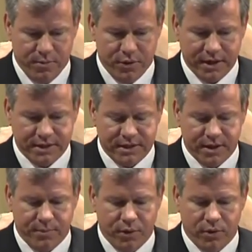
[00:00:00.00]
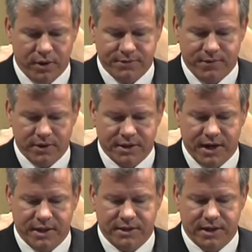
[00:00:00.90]
pretty simple as far as
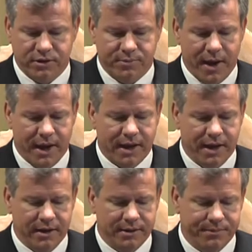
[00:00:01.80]
getting the cells back in.